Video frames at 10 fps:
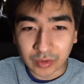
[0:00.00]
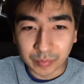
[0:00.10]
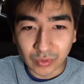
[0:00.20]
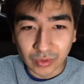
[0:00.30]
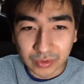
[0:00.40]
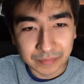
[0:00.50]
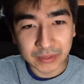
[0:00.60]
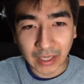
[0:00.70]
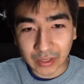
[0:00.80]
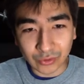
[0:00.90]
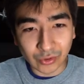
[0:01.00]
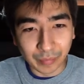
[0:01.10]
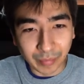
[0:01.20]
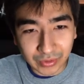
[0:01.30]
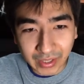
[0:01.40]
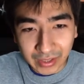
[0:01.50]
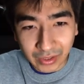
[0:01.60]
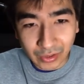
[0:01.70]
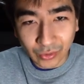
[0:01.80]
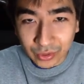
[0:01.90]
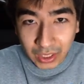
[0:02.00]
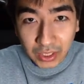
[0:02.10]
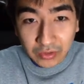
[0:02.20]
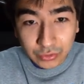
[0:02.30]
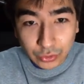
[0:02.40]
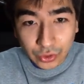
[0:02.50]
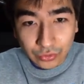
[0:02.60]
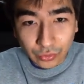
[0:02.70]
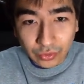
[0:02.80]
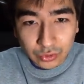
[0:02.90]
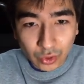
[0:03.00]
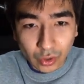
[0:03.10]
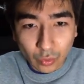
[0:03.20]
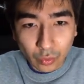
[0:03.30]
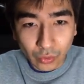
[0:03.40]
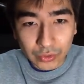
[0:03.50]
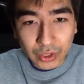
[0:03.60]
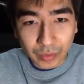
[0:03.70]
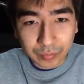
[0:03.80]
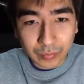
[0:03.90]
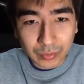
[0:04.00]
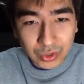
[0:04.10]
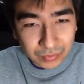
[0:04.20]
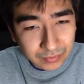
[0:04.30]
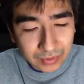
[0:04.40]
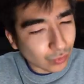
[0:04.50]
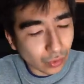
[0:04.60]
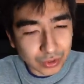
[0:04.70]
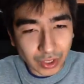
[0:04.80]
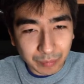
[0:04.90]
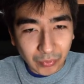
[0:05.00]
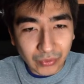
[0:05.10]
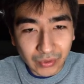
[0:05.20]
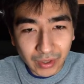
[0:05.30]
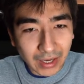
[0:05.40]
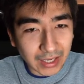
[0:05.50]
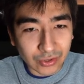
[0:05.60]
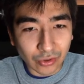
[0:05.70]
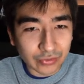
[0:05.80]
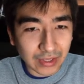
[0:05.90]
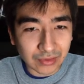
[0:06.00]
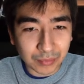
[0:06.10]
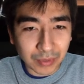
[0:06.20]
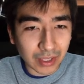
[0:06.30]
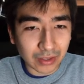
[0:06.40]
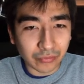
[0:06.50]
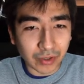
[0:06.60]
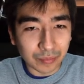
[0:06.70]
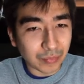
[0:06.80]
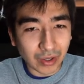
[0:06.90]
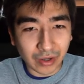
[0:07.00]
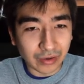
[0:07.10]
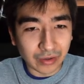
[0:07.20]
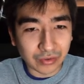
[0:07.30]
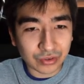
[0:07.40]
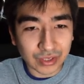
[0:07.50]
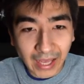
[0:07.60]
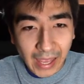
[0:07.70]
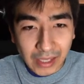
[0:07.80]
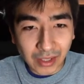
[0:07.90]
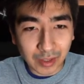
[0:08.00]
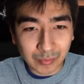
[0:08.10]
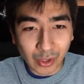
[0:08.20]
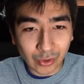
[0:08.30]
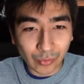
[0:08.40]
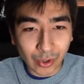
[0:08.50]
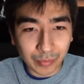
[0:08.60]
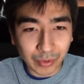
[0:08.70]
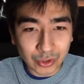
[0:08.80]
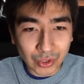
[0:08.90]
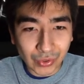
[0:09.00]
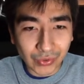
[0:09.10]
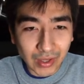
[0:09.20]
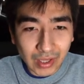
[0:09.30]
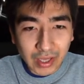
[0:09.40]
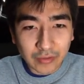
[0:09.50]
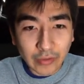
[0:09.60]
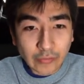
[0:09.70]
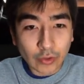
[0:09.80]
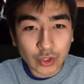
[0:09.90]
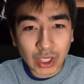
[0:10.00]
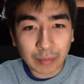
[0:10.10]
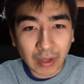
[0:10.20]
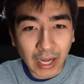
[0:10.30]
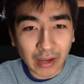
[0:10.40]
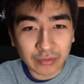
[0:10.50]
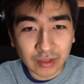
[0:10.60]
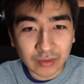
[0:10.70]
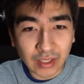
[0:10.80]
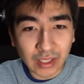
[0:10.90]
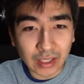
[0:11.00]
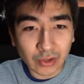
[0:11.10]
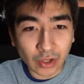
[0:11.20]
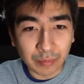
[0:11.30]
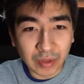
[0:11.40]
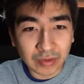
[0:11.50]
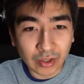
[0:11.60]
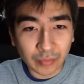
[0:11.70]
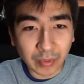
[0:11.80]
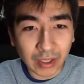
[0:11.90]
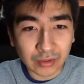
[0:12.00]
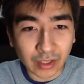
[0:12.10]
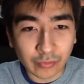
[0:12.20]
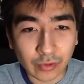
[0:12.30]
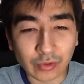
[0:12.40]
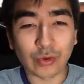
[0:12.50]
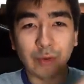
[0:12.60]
Ball, I don't know about that, you know. Soju Sarastra, cool jumper. I don't know if that's some kind of slang that I'm not aware about, you know. Fever Dream, I have succeeded in not missing or being late for the stream.